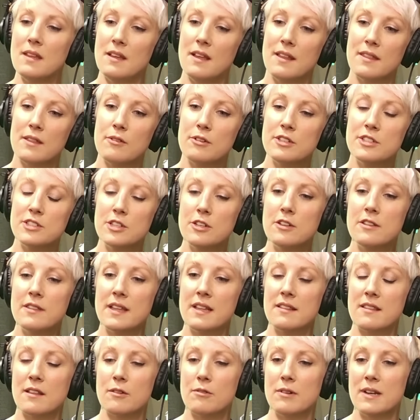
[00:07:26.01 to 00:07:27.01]
And there are 2
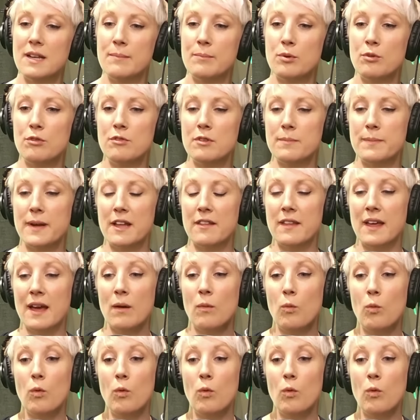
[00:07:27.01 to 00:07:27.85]
things that are really important about that.